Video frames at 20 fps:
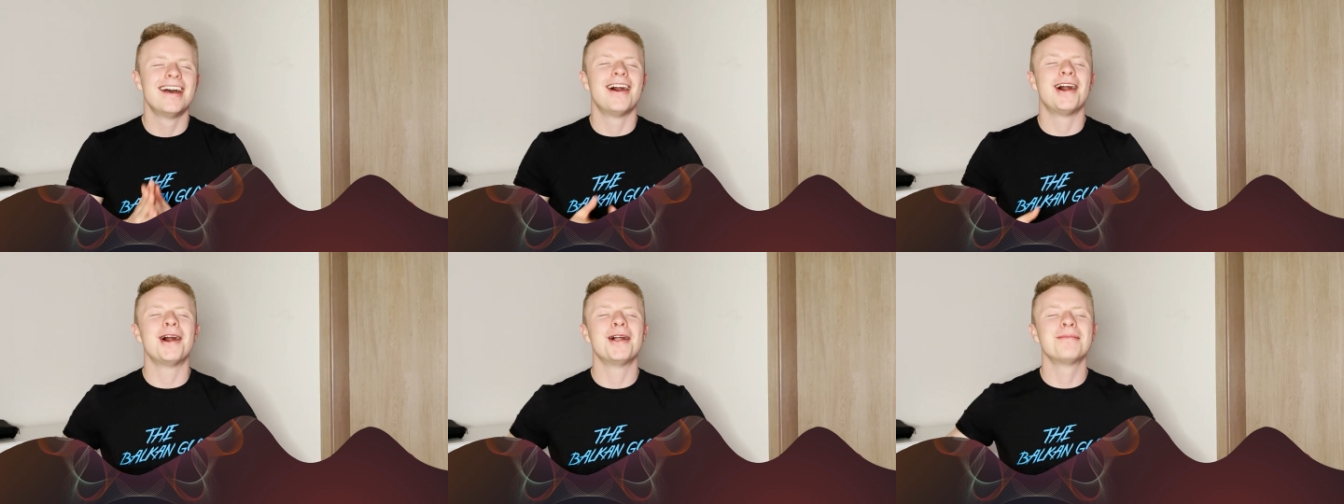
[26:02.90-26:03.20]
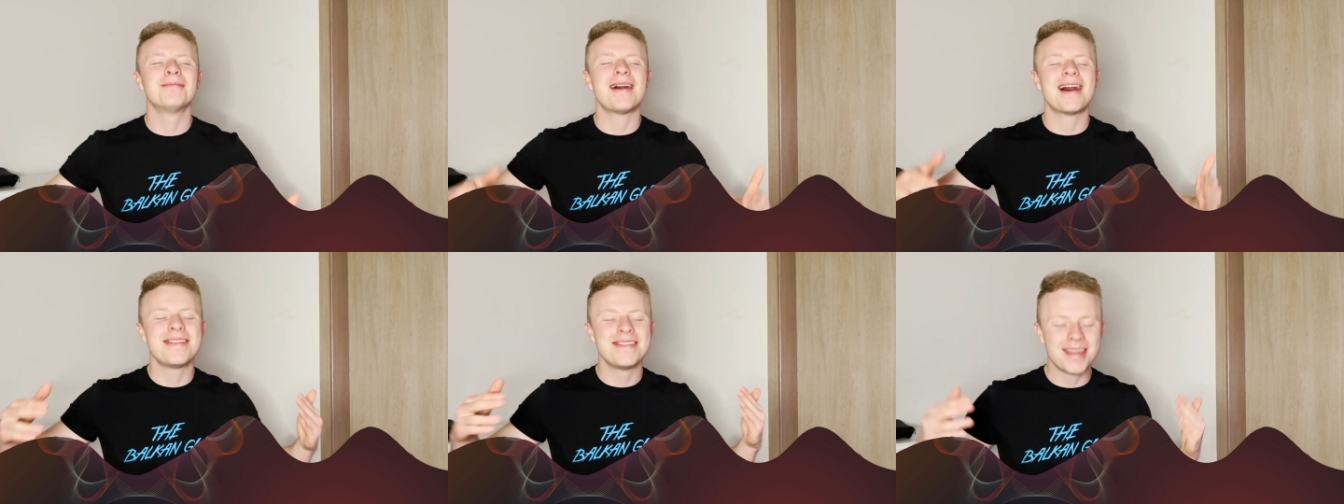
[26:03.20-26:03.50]
on
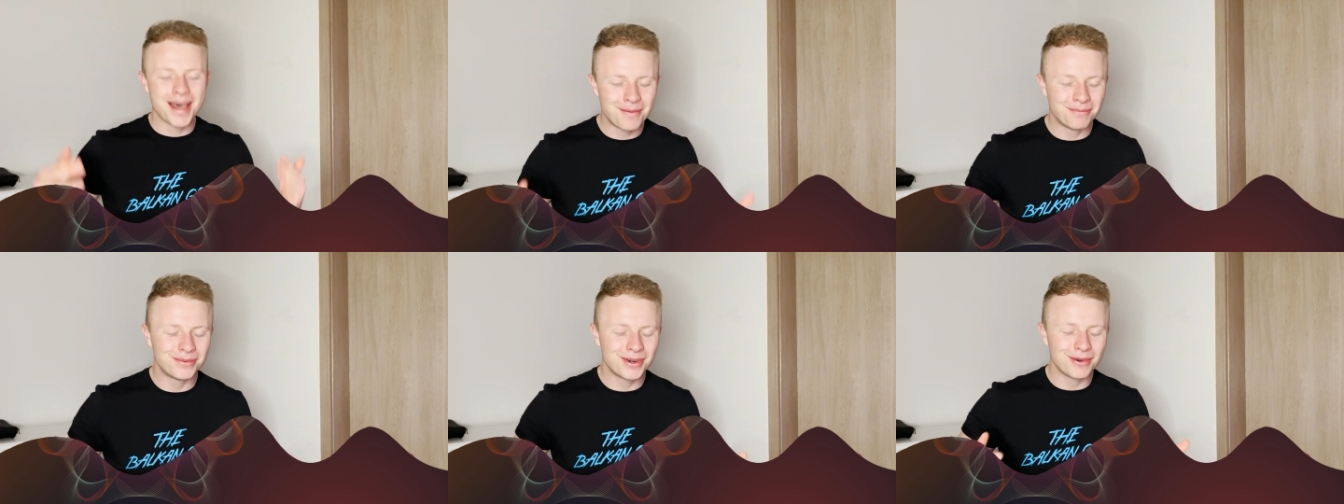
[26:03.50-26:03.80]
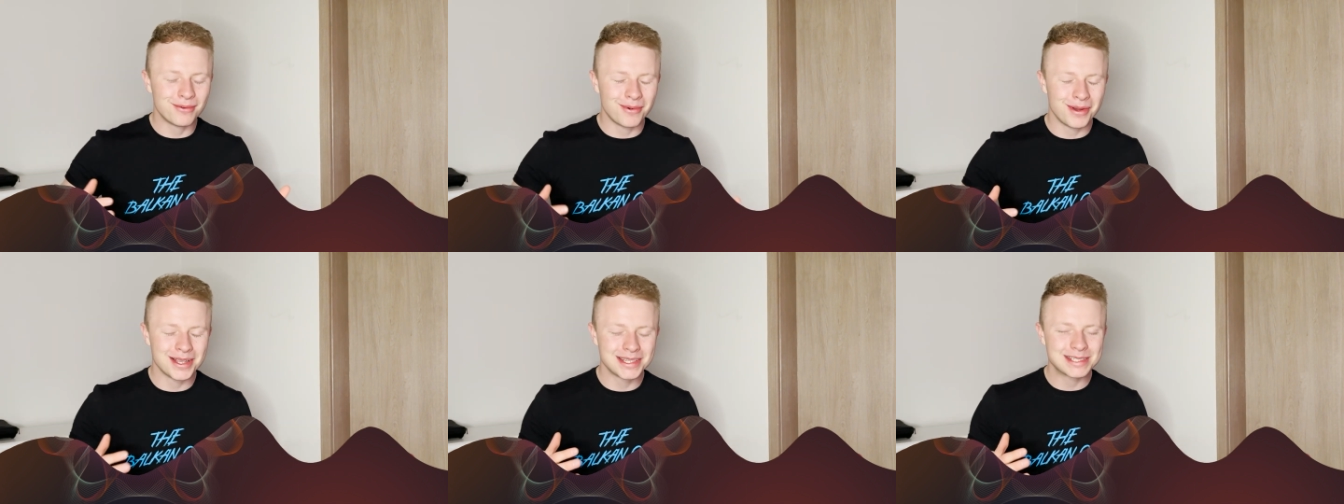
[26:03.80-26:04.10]
my number
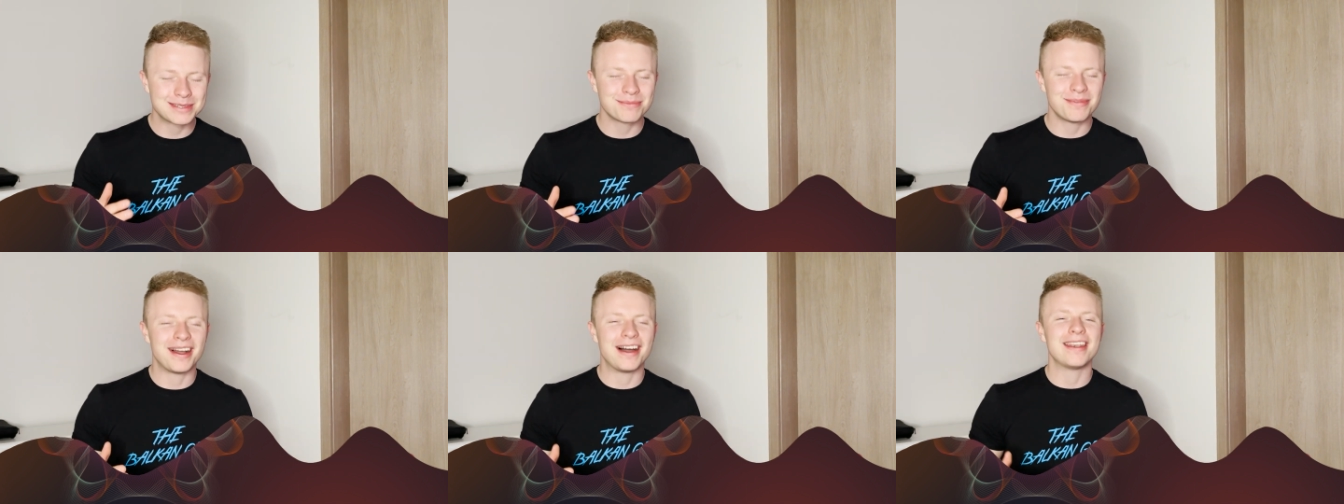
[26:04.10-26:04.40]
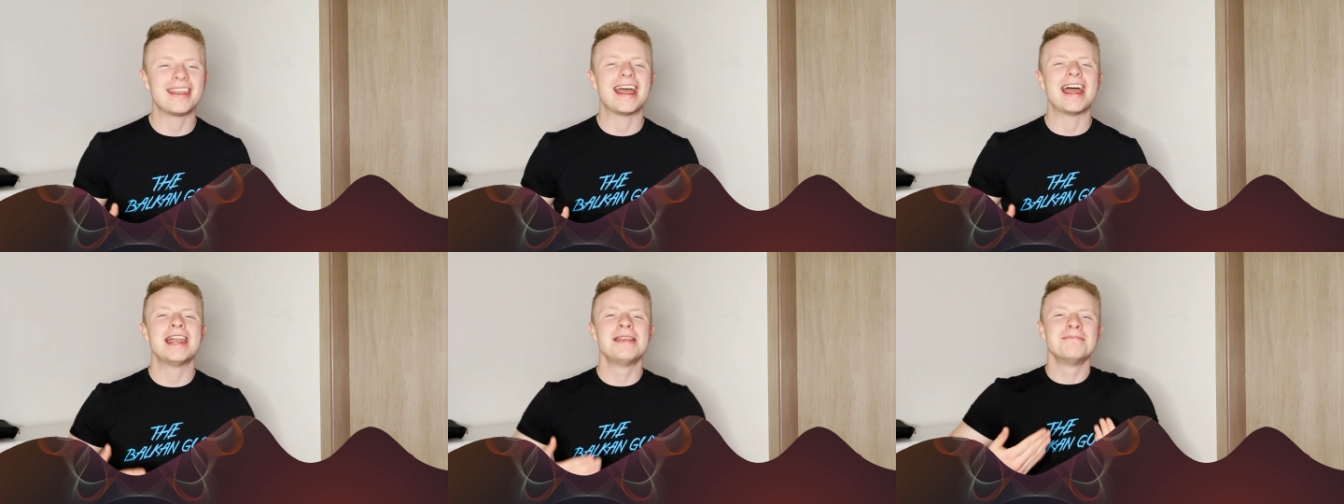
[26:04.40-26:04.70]
one
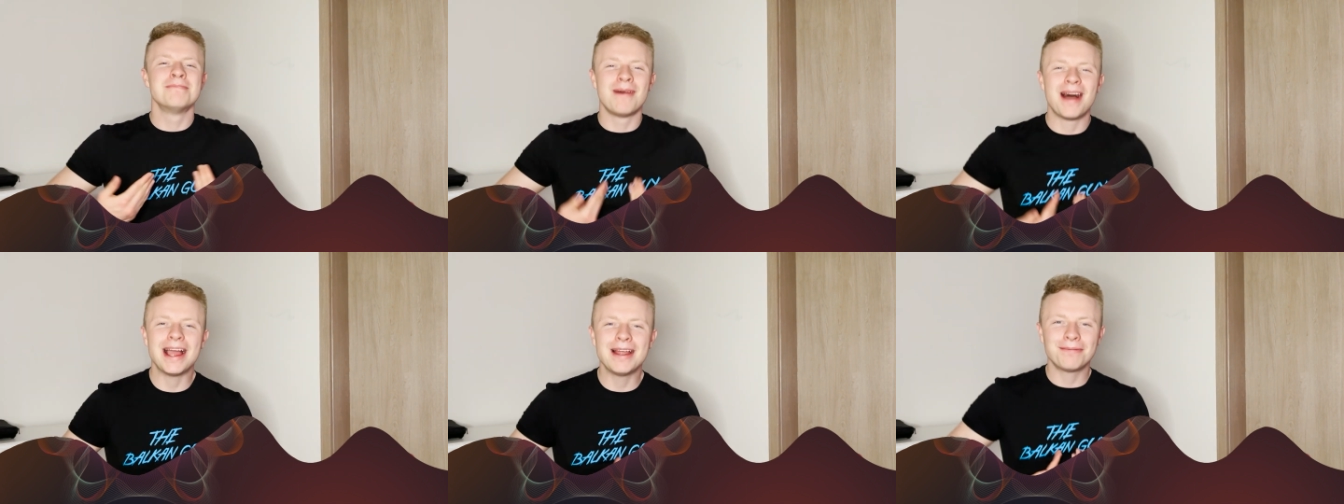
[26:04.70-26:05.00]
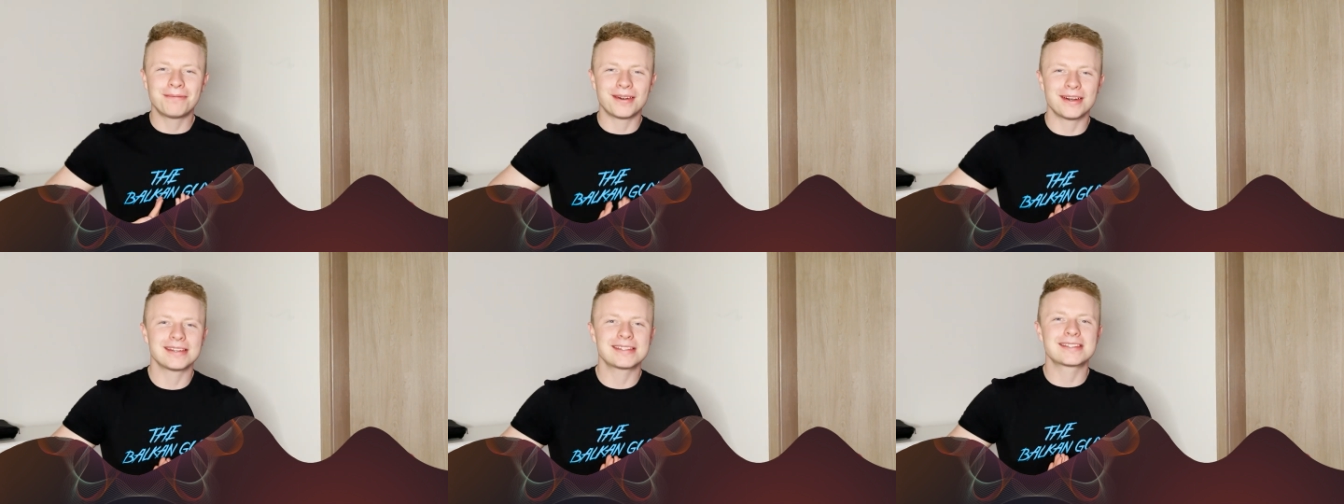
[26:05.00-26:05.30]
spot and my
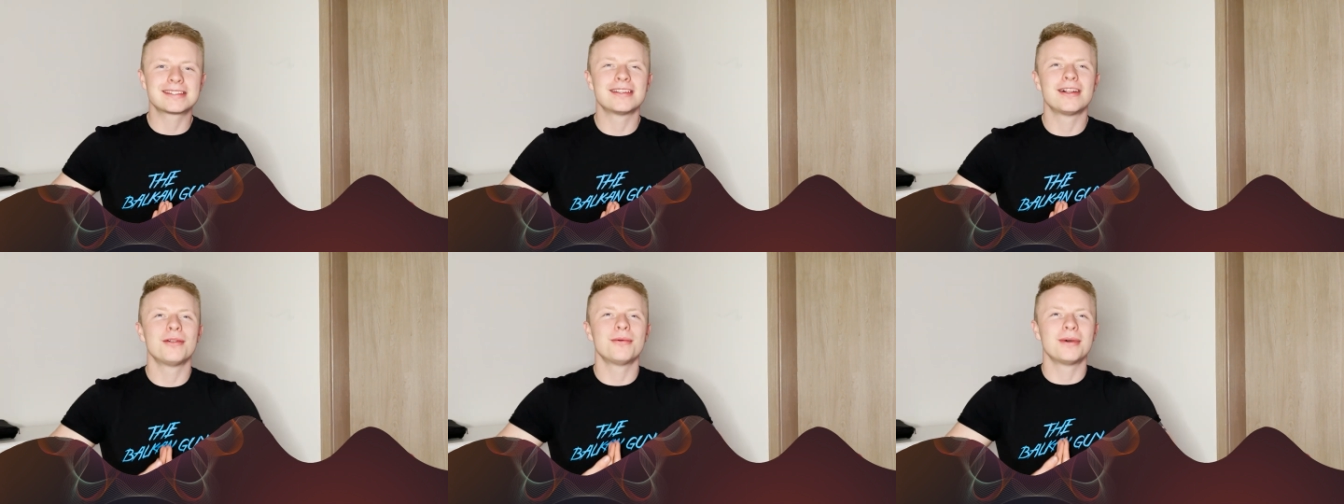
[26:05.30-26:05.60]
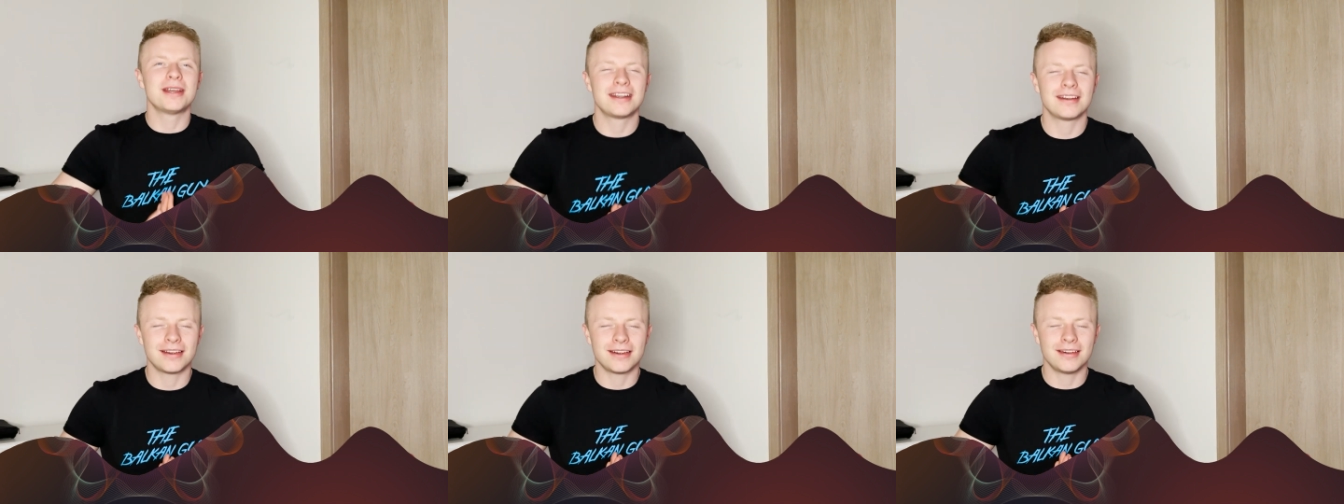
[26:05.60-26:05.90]
personal
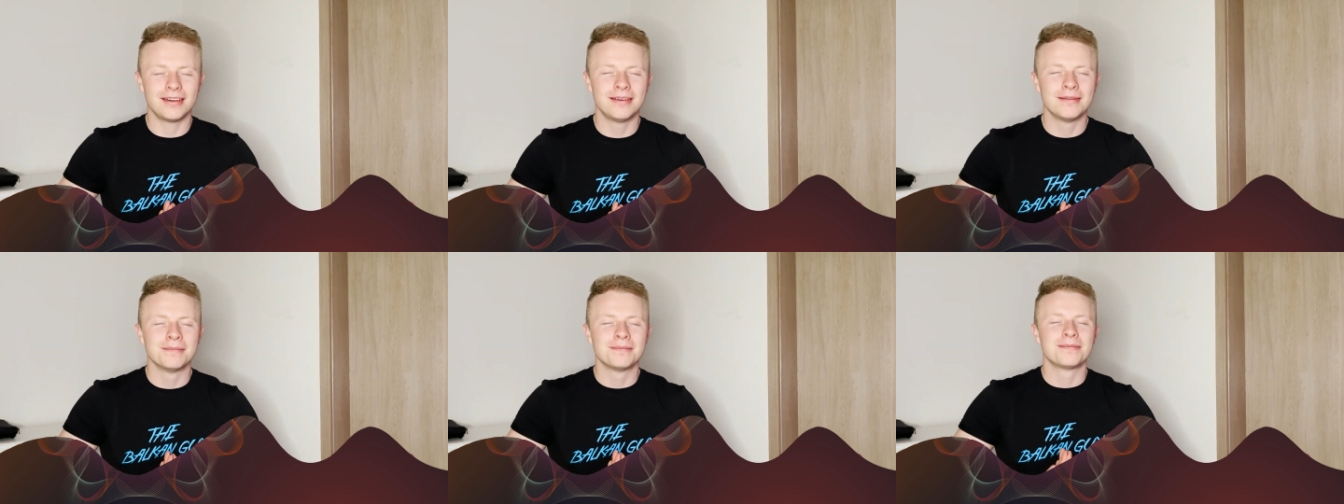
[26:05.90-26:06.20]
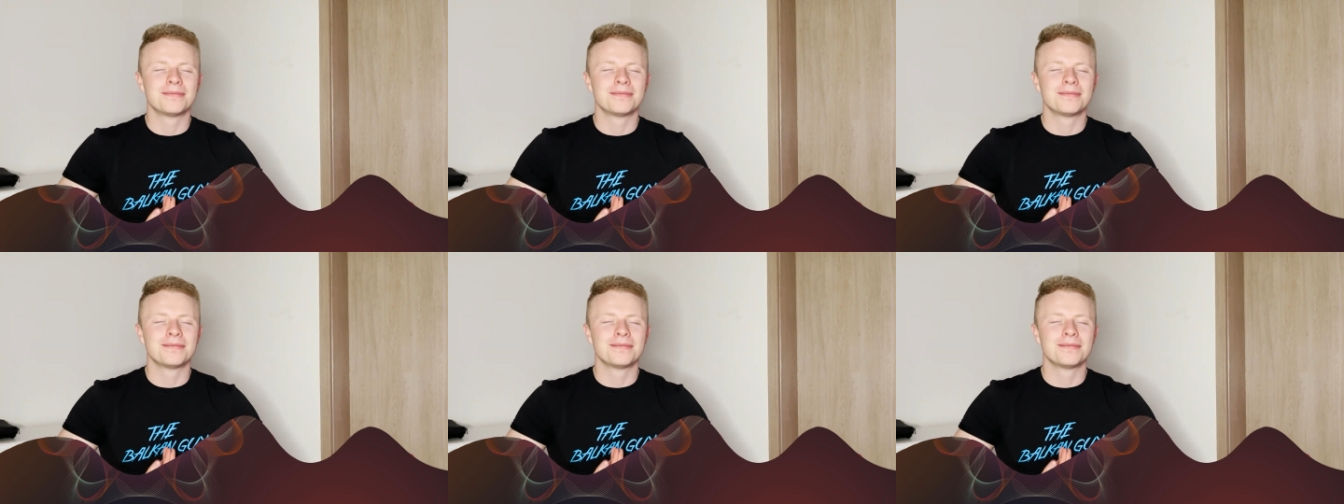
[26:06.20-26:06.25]
winner